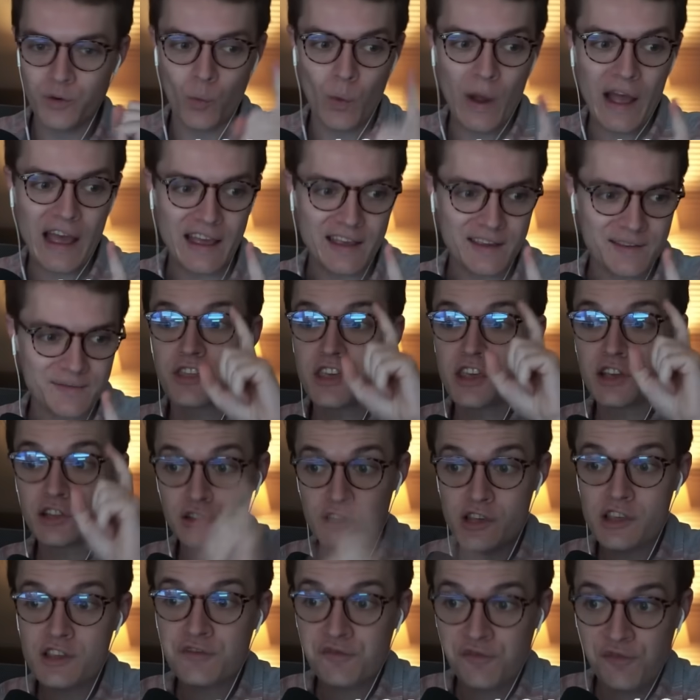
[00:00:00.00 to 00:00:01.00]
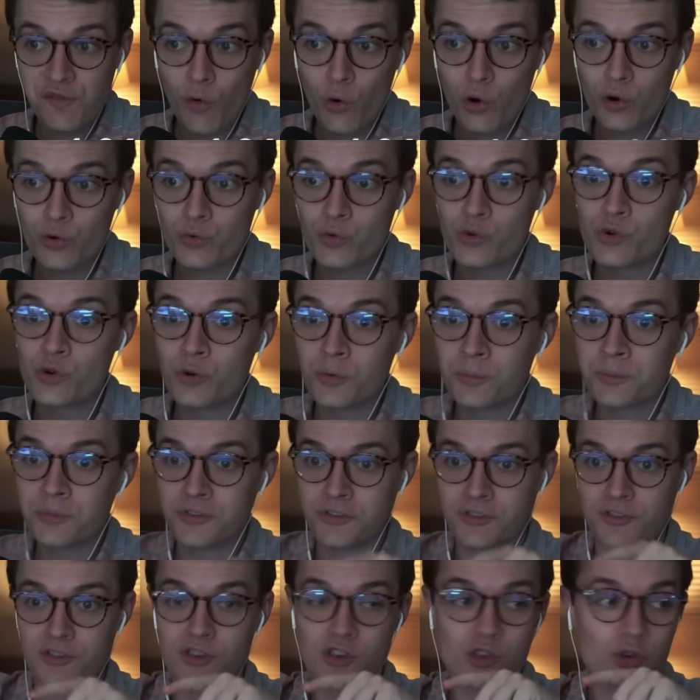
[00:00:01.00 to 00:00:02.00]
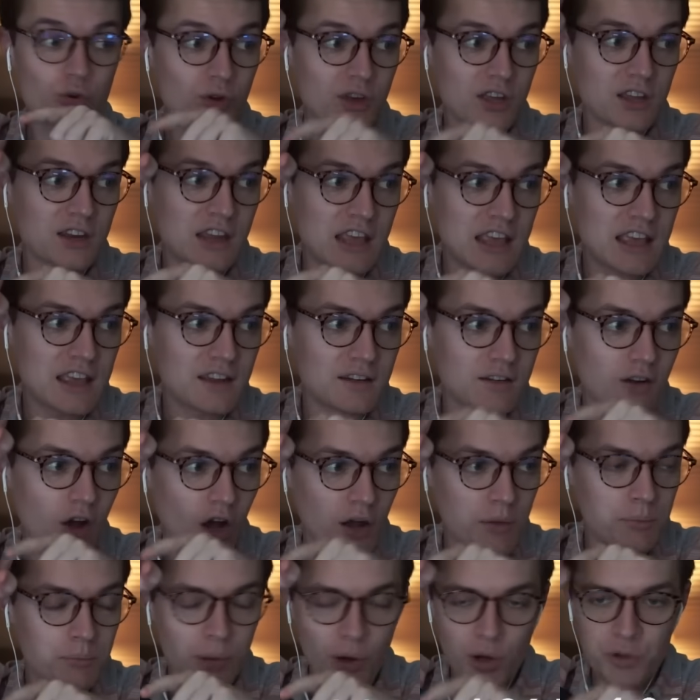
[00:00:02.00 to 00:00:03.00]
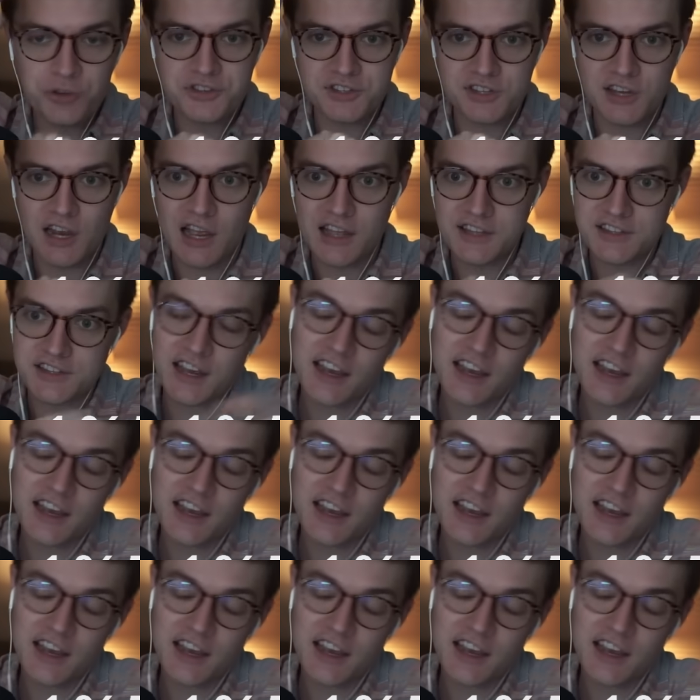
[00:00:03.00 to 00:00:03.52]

way. The Elite Four rooms, you can hit on both sides.